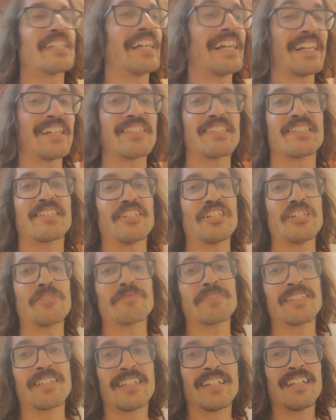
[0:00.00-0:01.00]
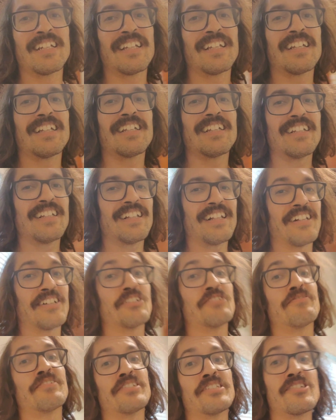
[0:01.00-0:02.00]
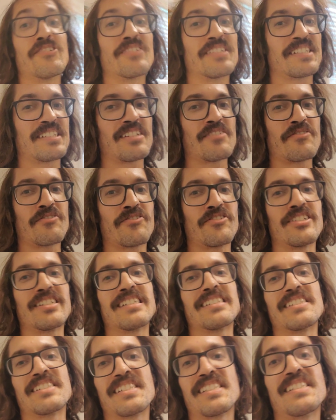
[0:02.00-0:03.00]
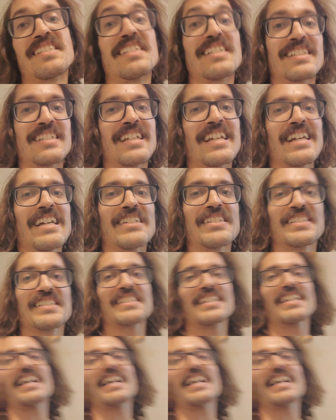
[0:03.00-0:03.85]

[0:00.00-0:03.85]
has helped. I don't know if you noticed that freaking sick ass